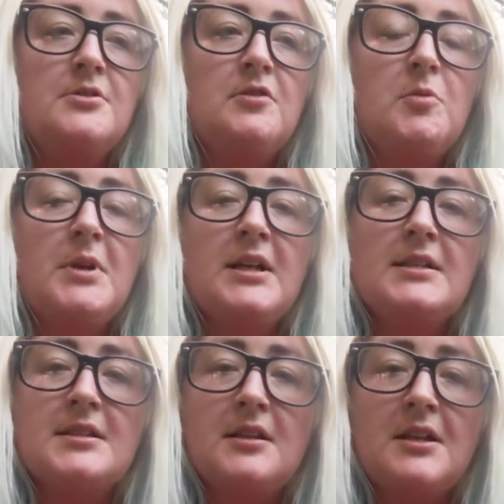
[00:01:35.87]
So everybody
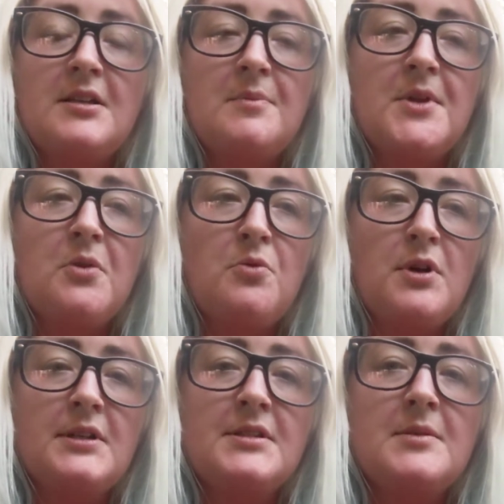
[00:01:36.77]
has to line up that
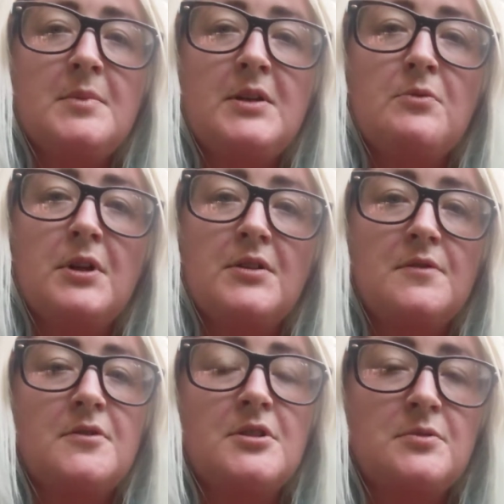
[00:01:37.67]
wants to be one of the
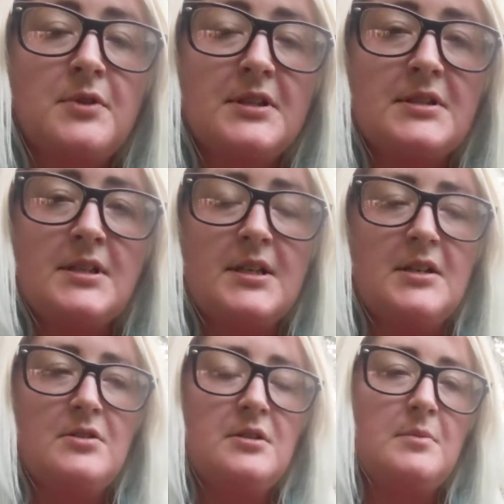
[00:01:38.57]
first ones to get
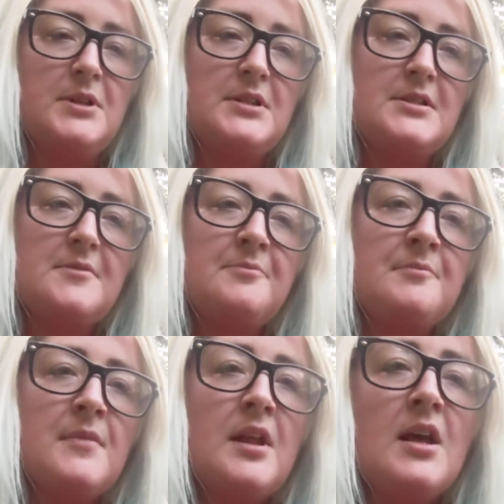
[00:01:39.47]
into the bins.
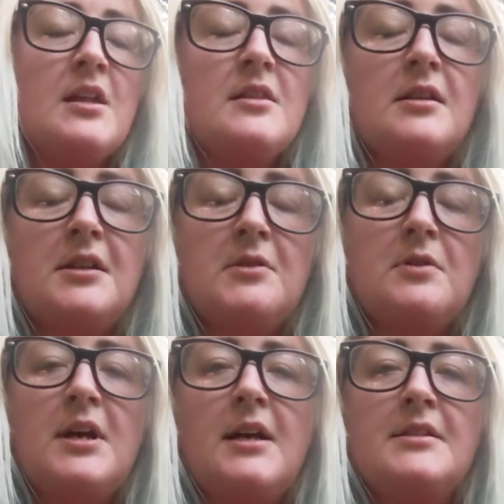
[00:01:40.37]
The lady
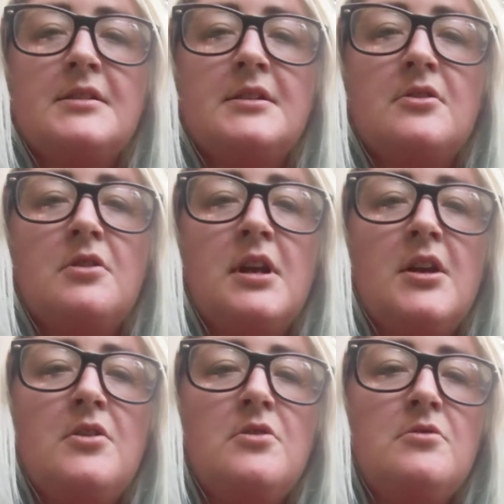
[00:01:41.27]
would ask,
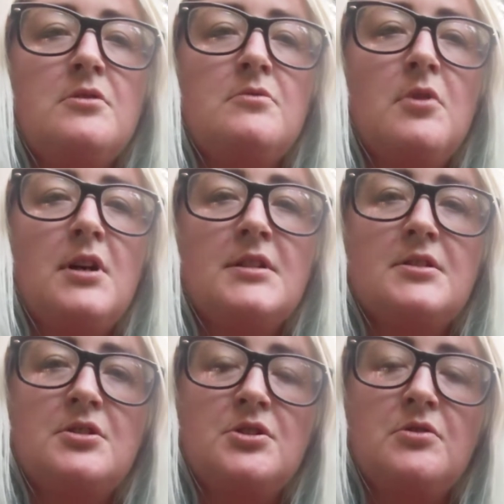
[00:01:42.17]
okay, who wants
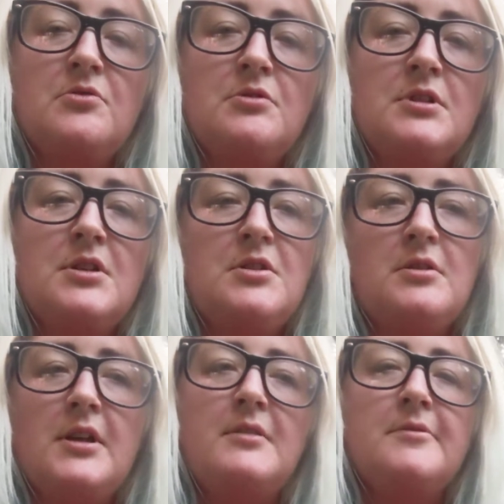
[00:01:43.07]
the shoes? And
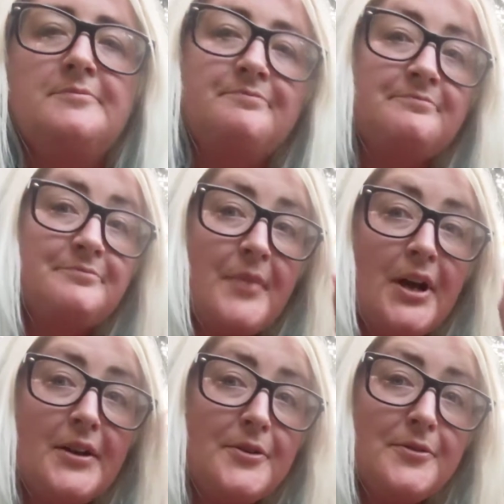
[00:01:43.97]
you'd like,
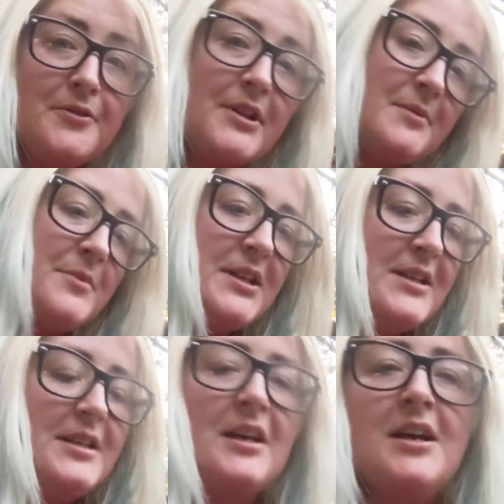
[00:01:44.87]
I do, like
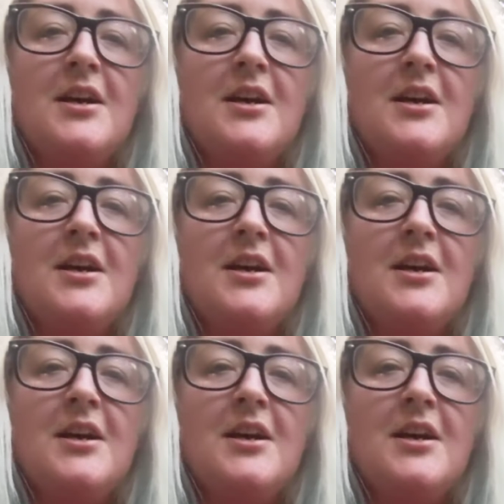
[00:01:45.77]
me.